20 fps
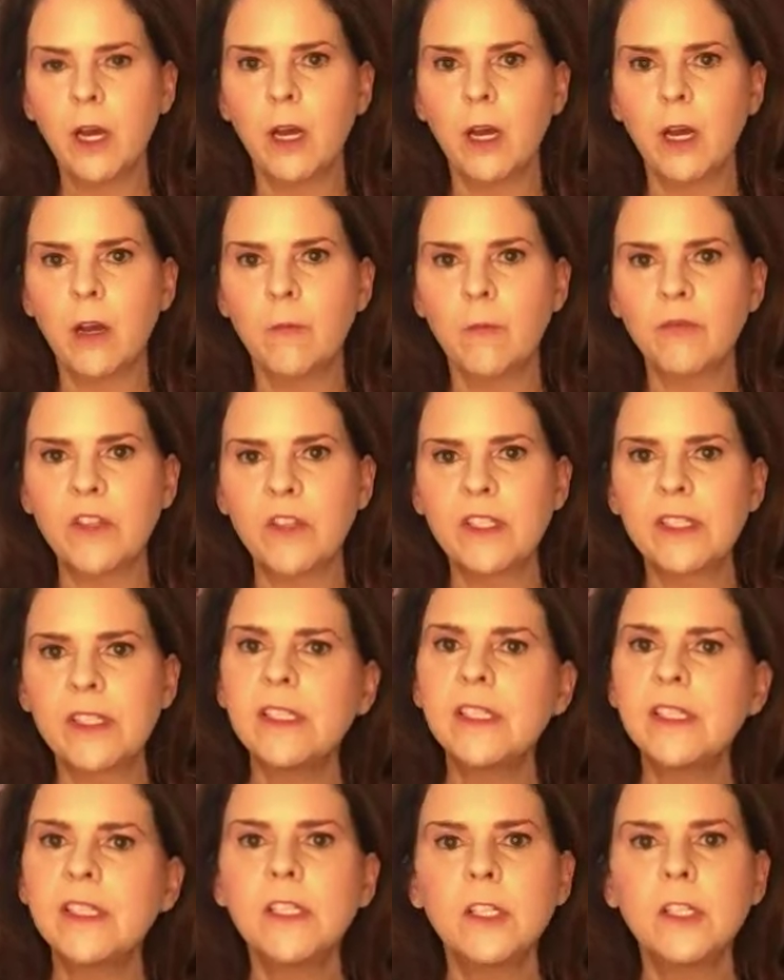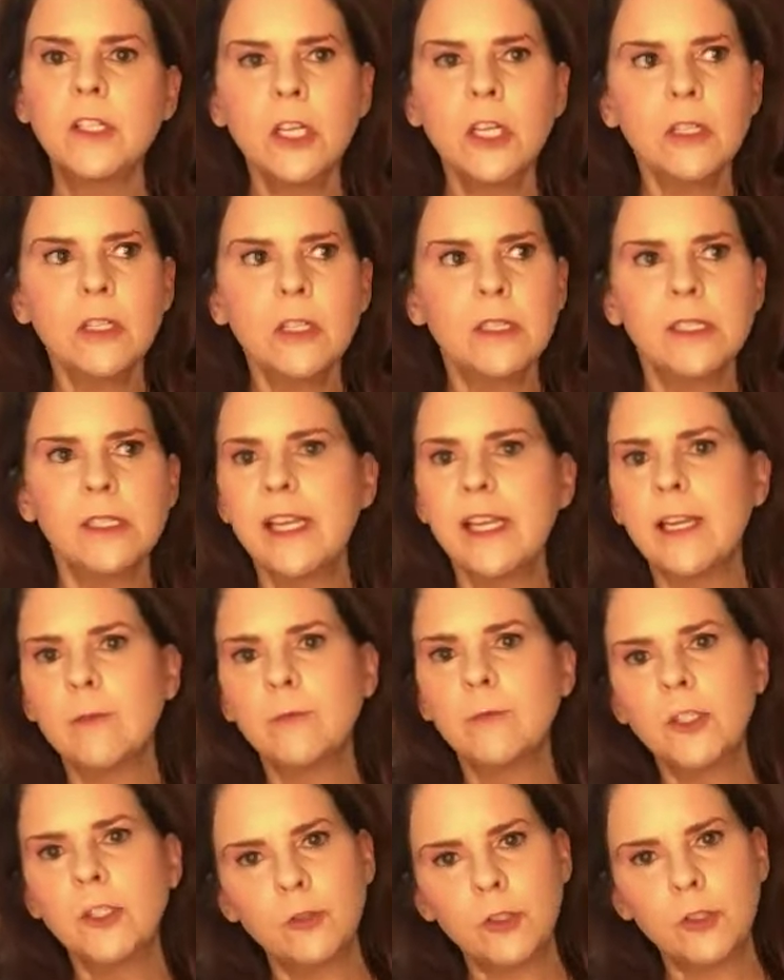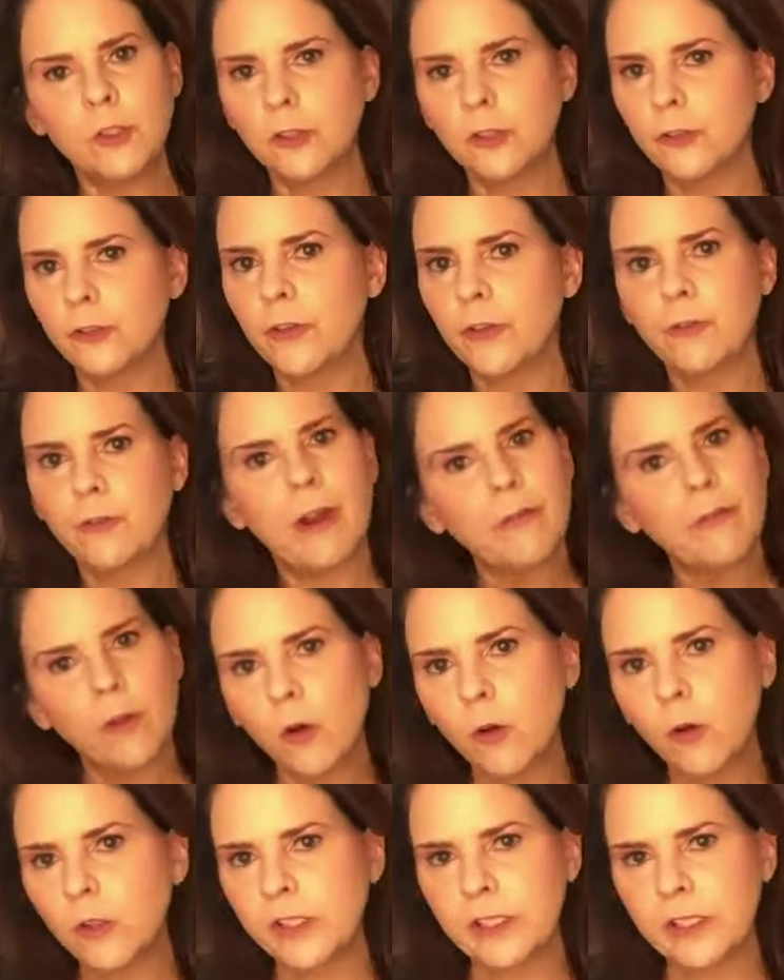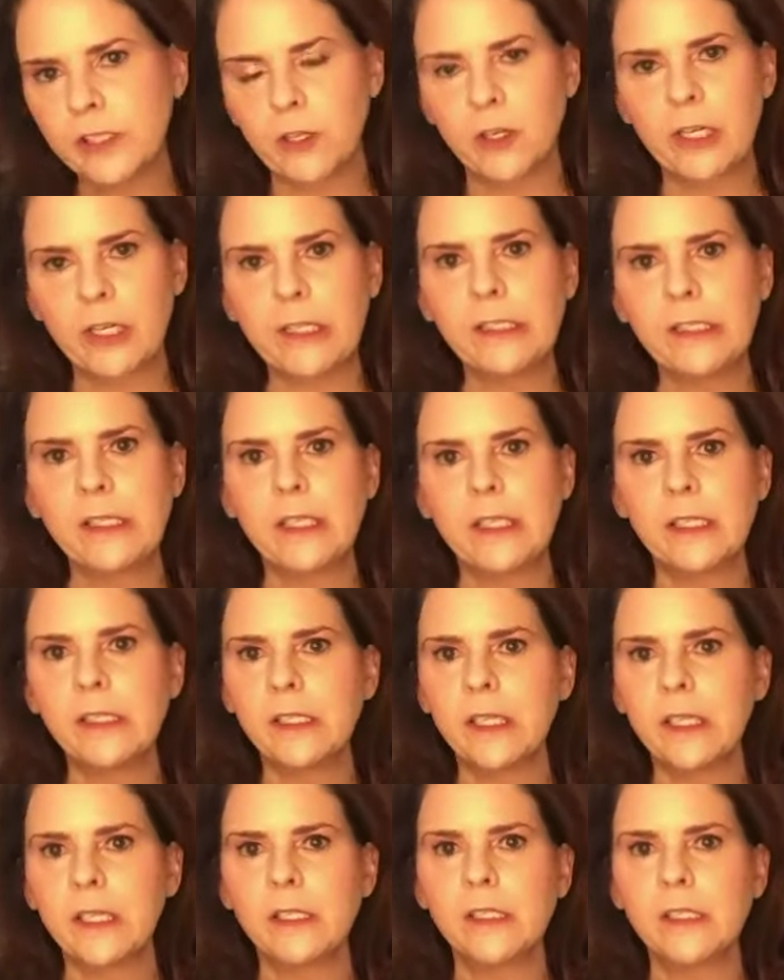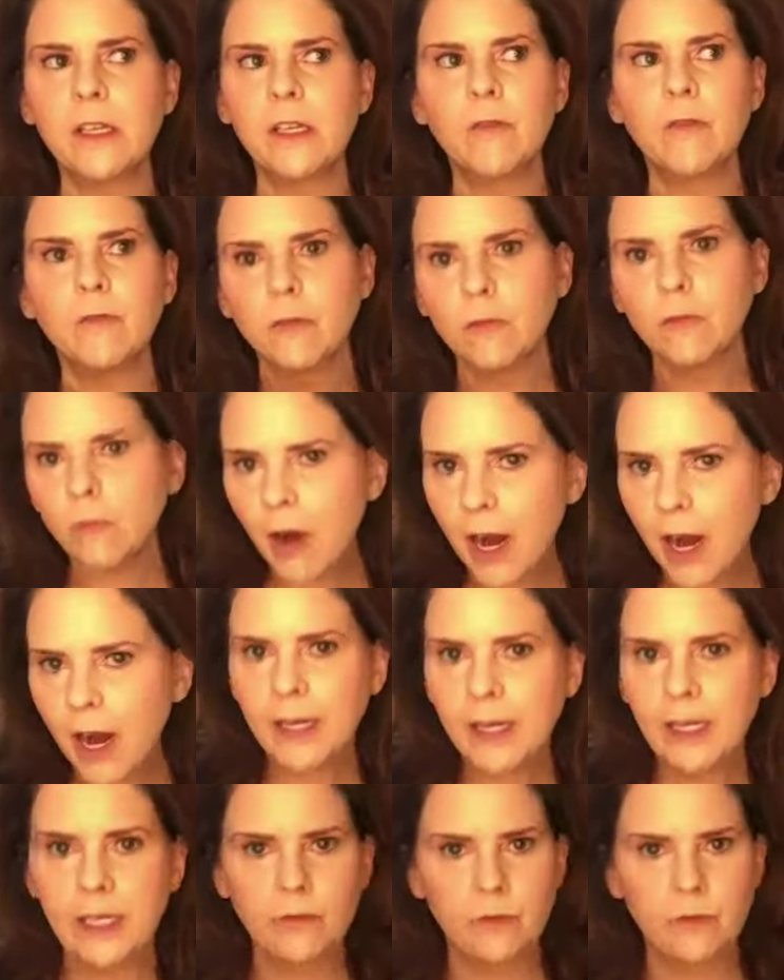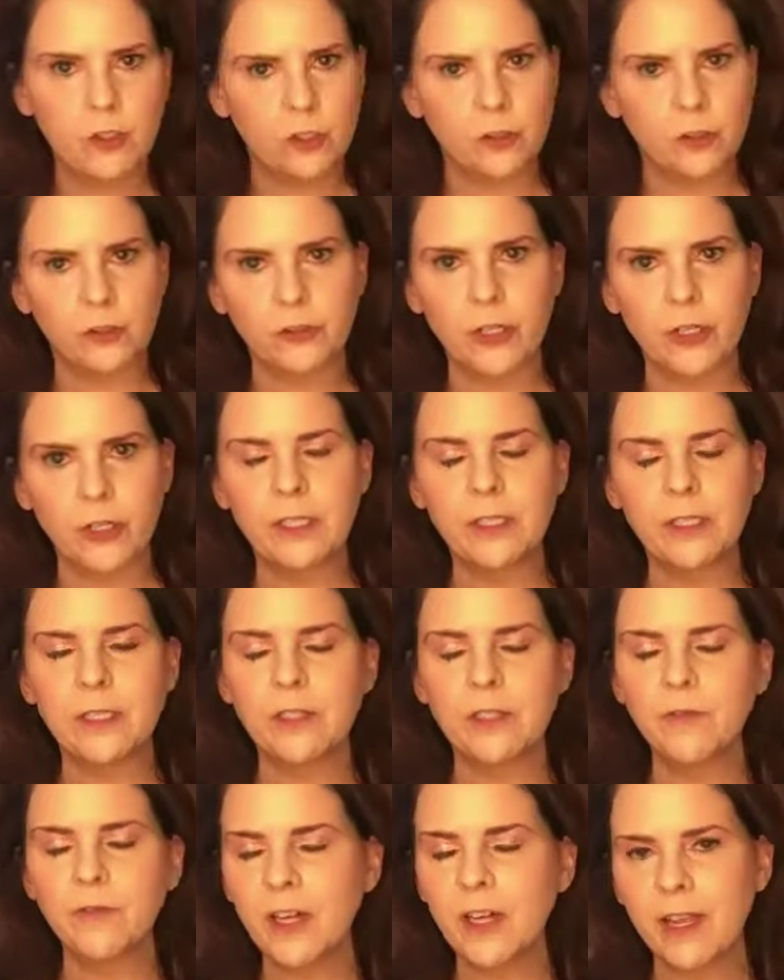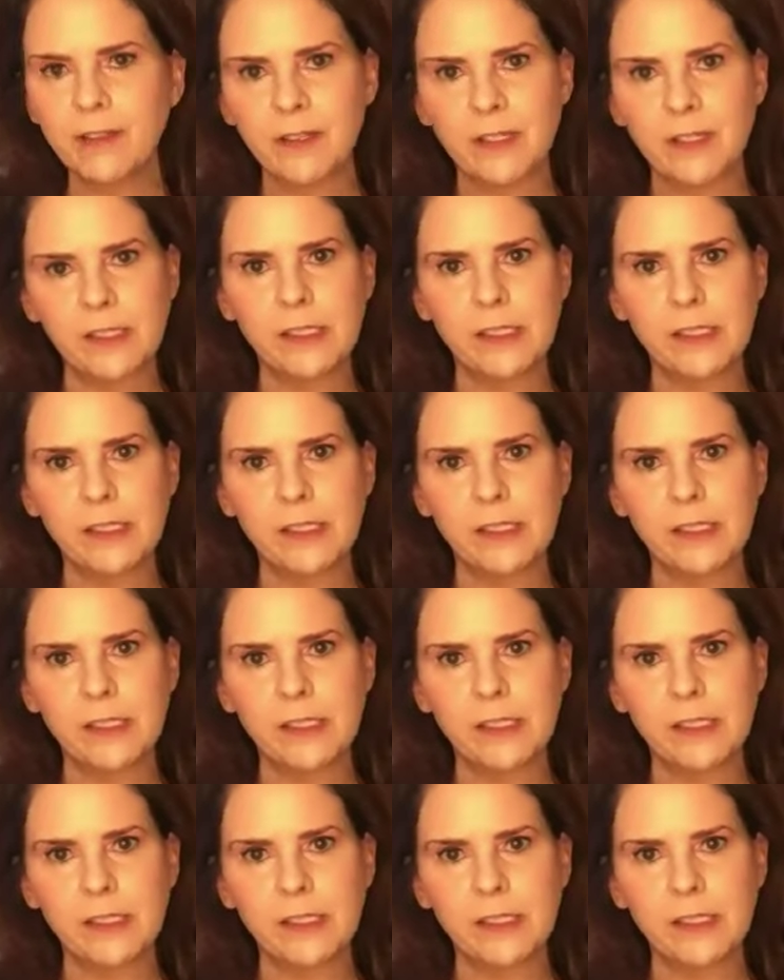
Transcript: um, this isn't the same two children throughout the whole series this is a variety of children different mm-hmm.